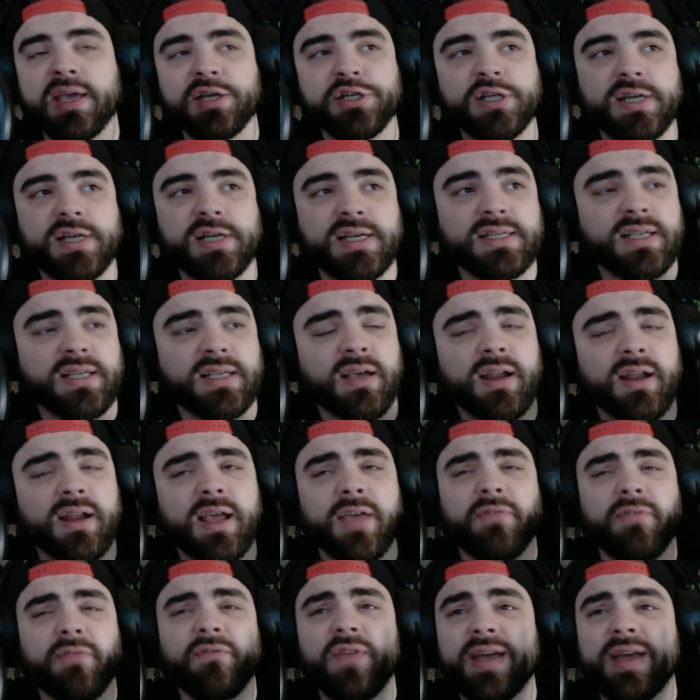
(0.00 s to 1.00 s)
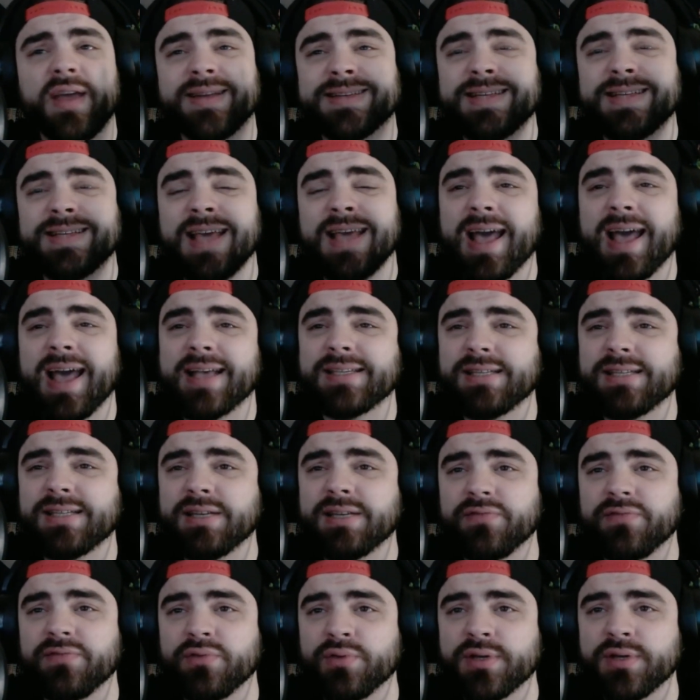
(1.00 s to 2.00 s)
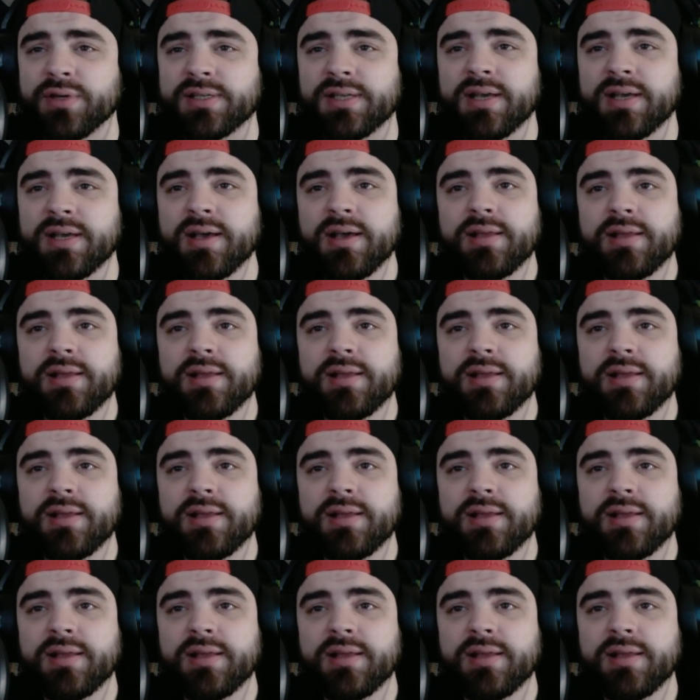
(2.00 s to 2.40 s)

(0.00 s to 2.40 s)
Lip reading: She has got a fantastic voice